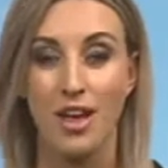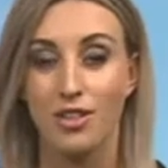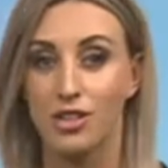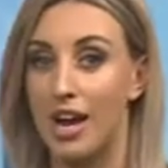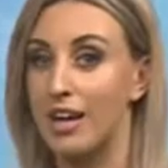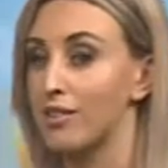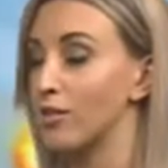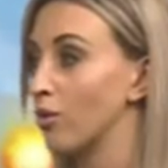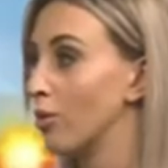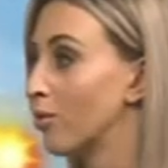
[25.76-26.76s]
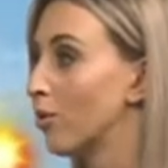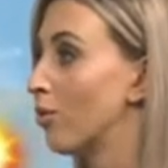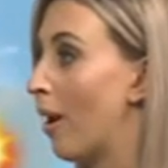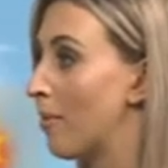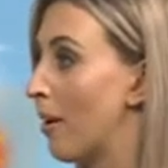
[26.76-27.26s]
The showers and storms
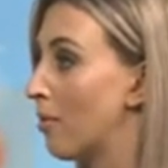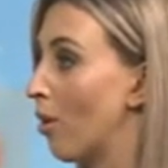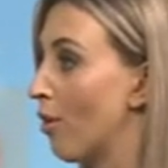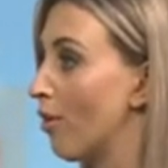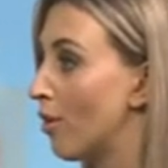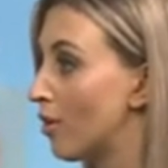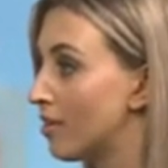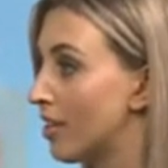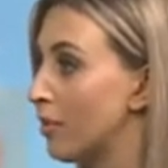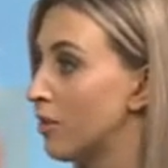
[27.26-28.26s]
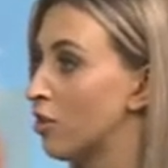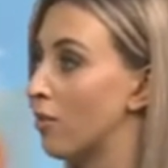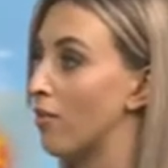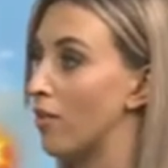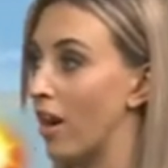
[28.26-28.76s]
could ramp up on Thursday with a
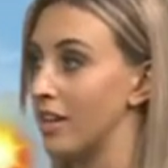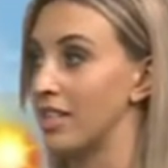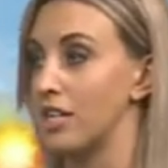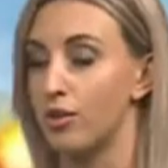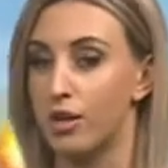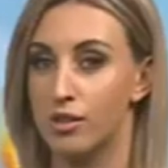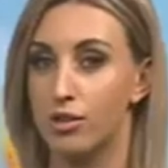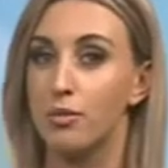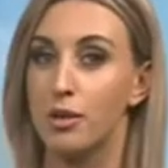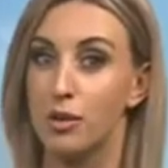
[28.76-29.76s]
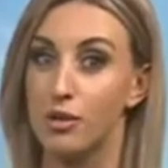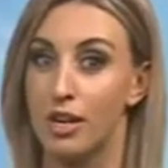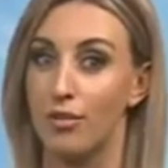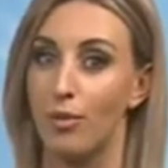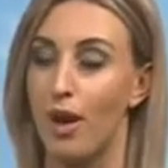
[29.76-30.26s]
top of 19 degrees. Could be a good
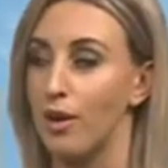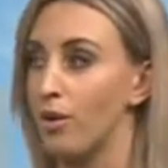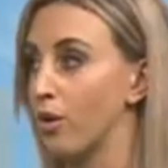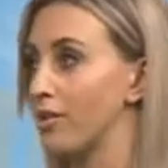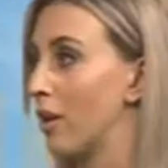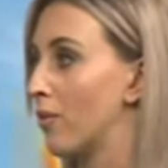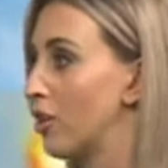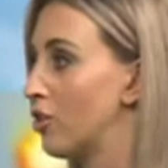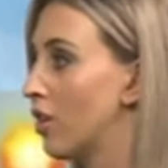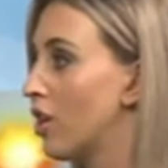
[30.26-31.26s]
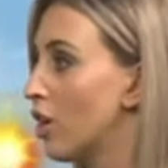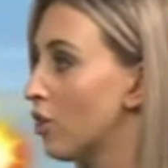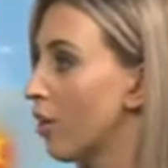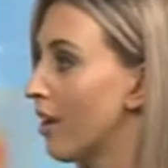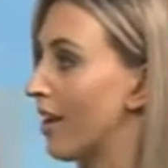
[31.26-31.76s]
day for rain across our region,
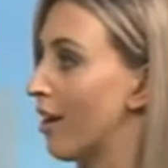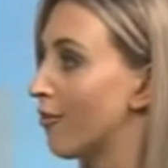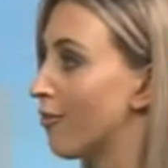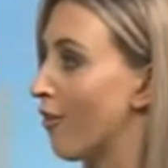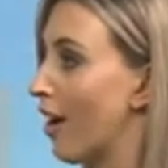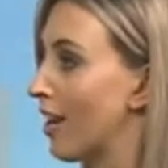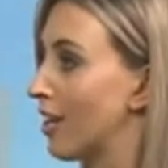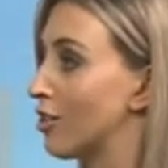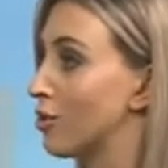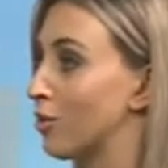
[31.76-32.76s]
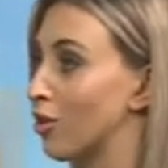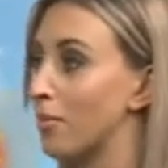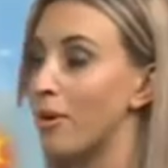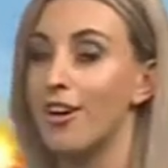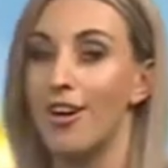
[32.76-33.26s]
drying out Friday to a
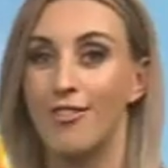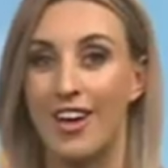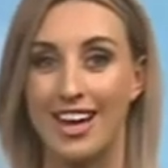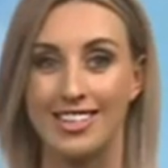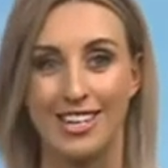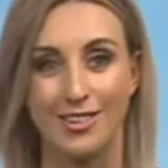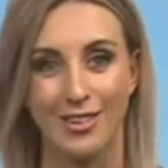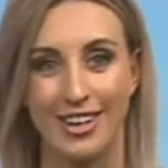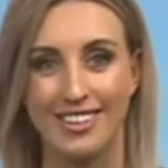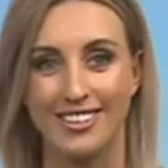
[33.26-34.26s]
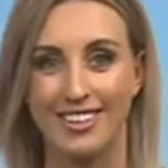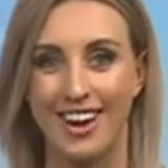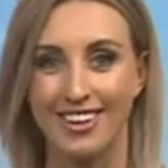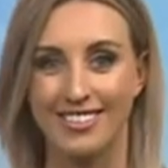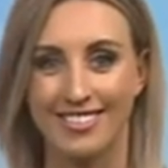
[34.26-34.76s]
top of 18 degrees. Good night.